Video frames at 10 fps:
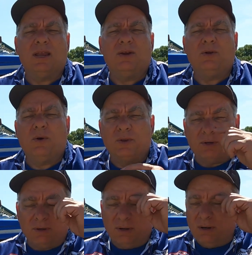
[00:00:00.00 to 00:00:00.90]
in
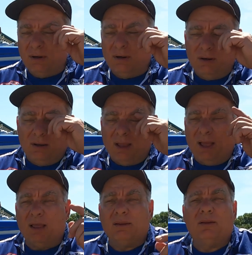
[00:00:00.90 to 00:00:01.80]
northern
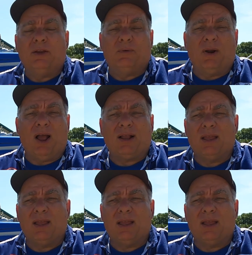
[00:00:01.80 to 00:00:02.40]
Little Rock.